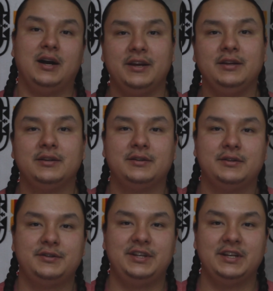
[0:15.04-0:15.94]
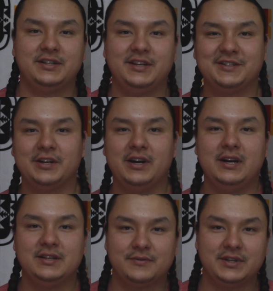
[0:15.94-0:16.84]
Ani, chance indigenous
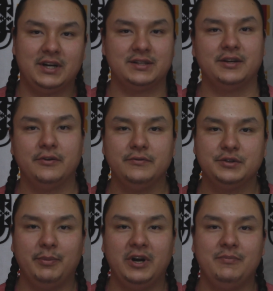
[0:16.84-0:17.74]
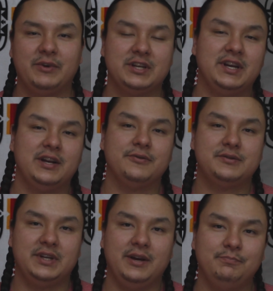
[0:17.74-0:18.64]
cause was Aanzkan donjaba, migazen
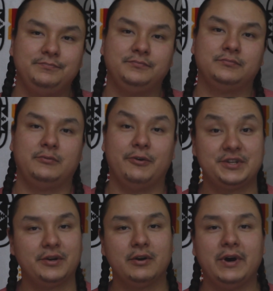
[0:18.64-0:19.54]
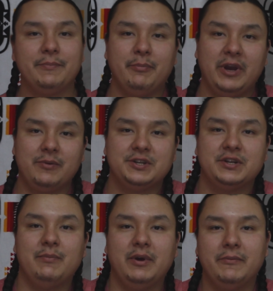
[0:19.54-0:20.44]
totem, what's gonna wabna meg
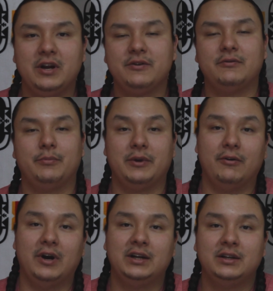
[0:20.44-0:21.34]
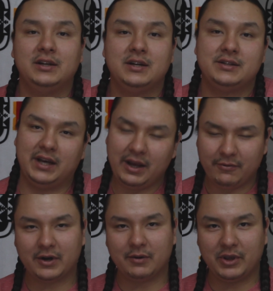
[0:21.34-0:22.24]
Nishnaabemdaa Noongo minoa. Today
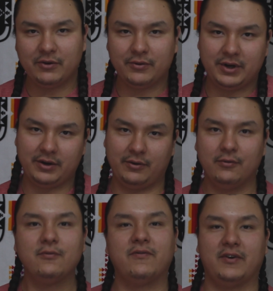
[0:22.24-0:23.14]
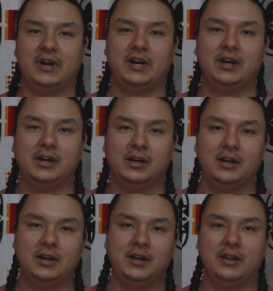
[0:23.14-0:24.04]
we're gonna be going over
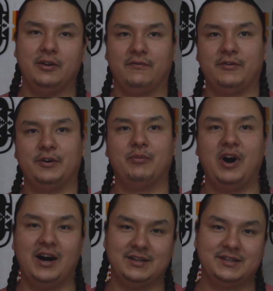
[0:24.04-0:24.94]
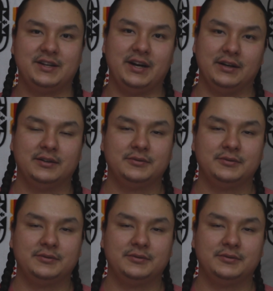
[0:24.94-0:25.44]
the verb Aanzkan.